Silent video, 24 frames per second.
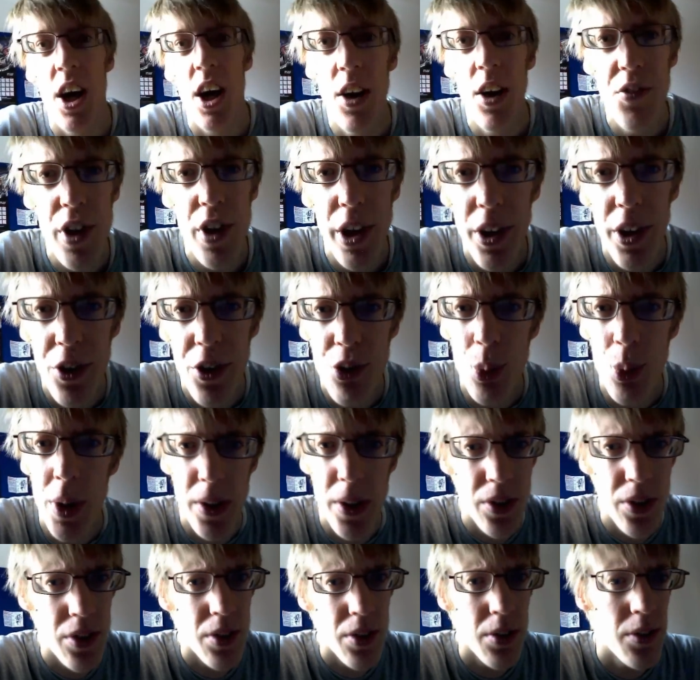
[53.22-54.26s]
After last
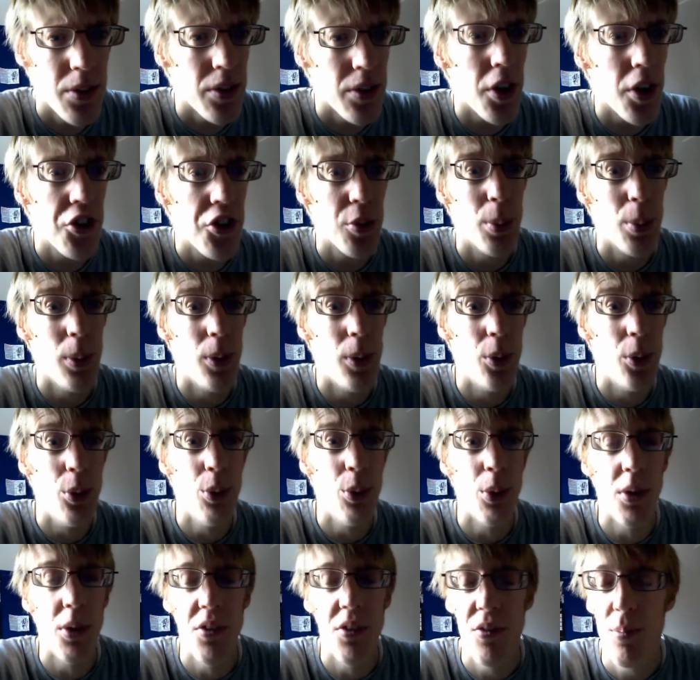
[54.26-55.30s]
week's sizable
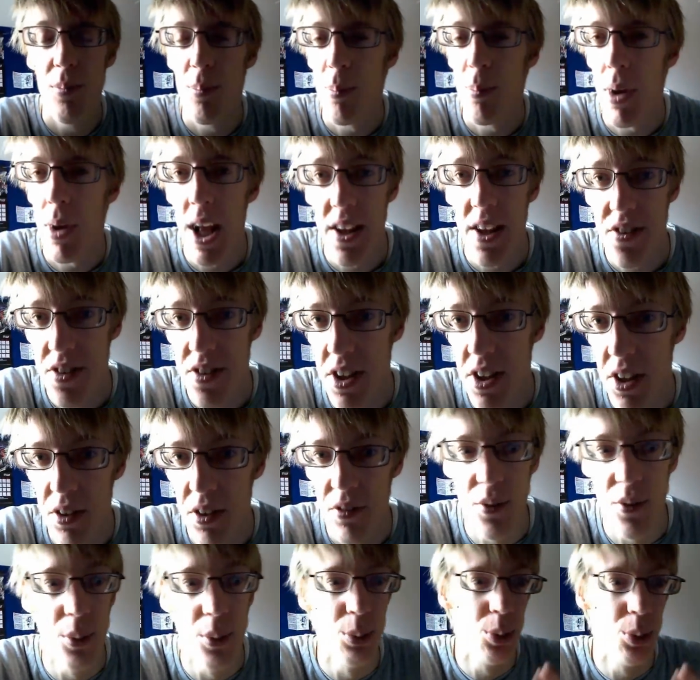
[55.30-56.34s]
haul of plastic
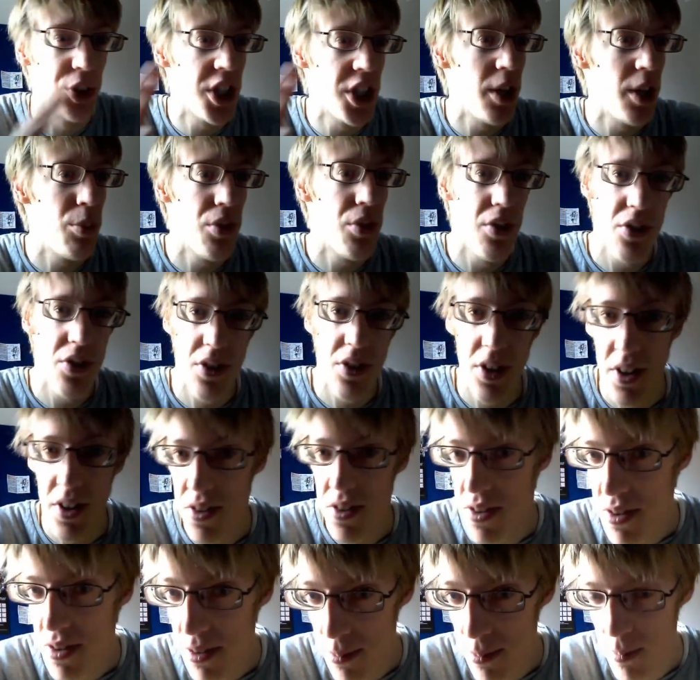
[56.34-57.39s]
of all shapes and
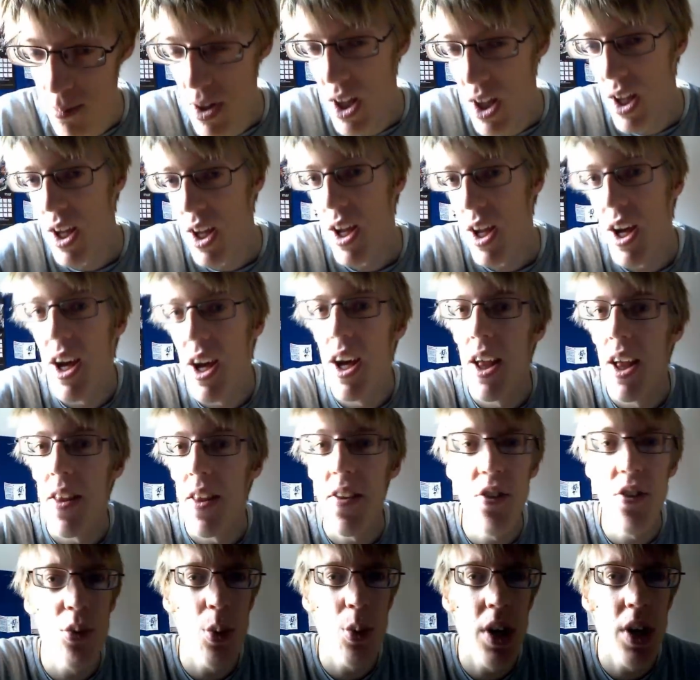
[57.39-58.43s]
sizes,
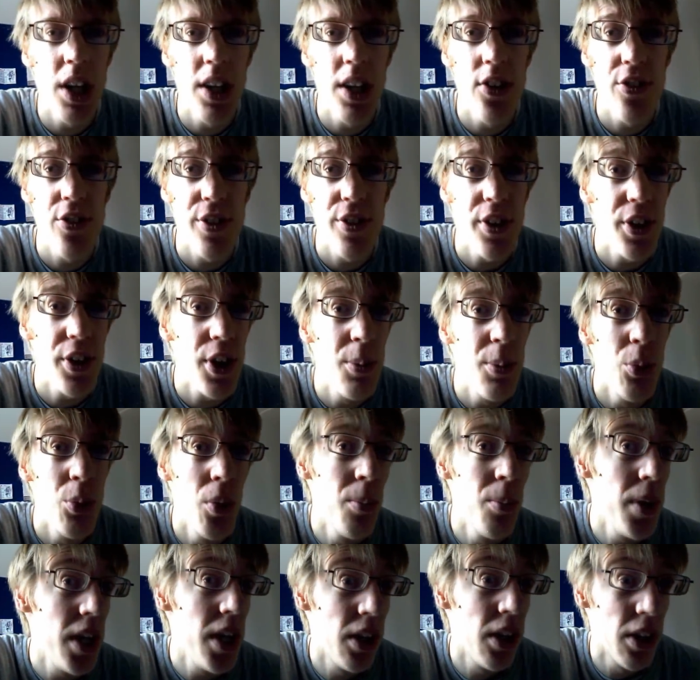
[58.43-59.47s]
this week is slightly
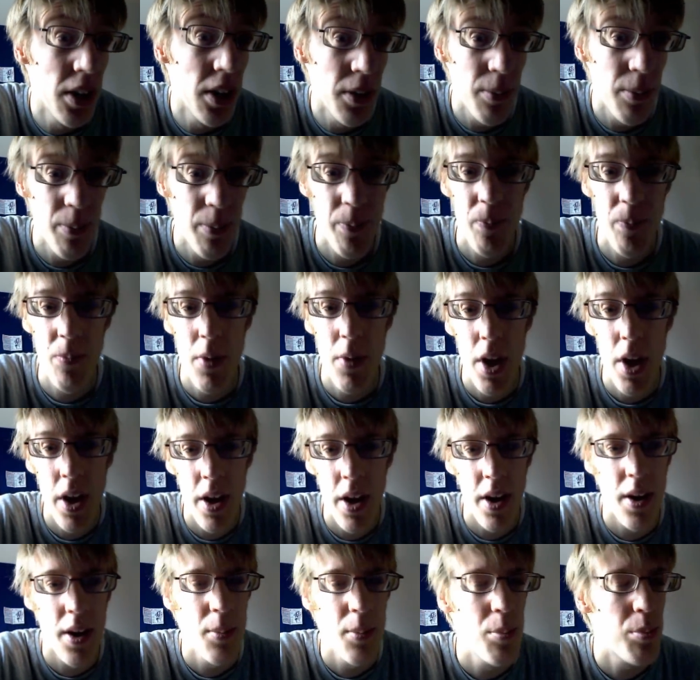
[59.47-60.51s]
more meagre
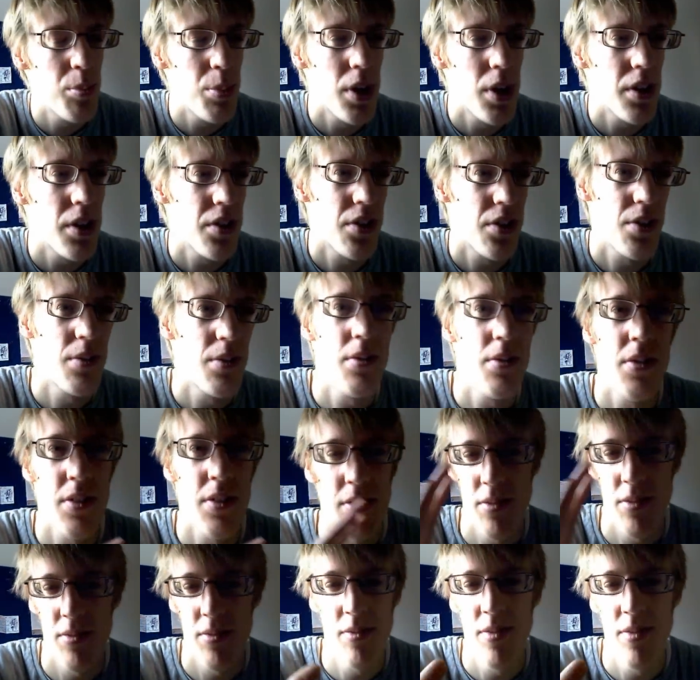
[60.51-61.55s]
uh, but
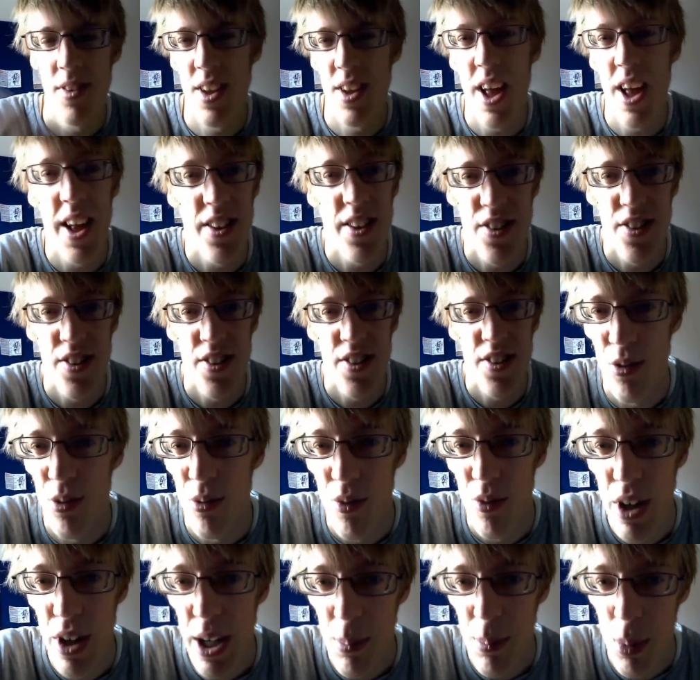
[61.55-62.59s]
that's
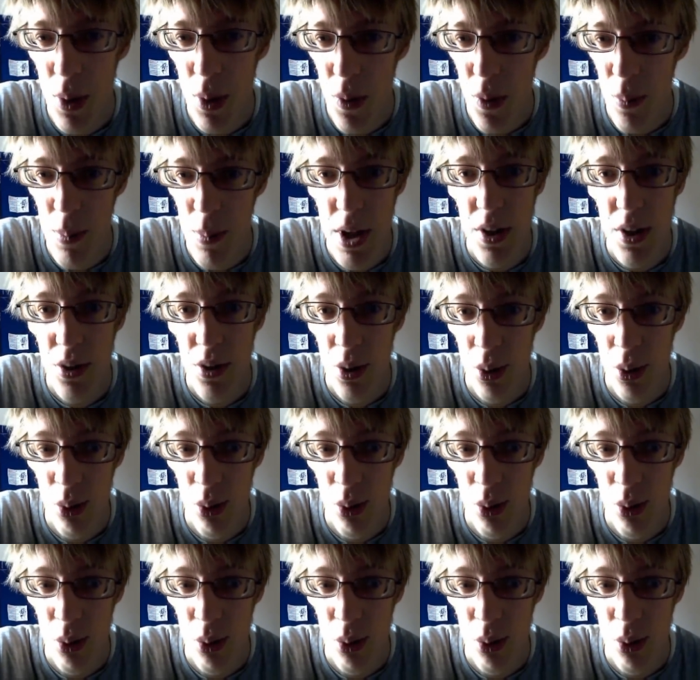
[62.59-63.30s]
not really bothered me at